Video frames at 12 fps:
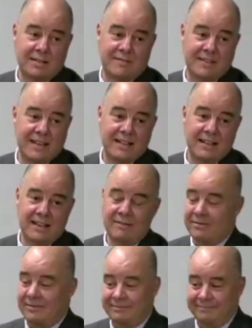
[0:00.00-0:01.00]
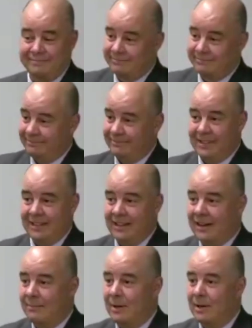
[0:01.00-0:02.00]
if they leave,
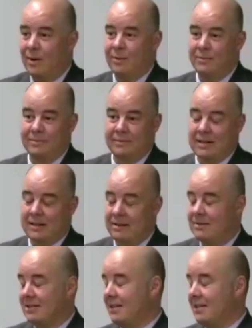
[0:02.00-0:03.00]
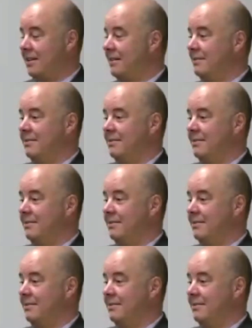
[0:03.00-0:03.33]
let them go. And I was like,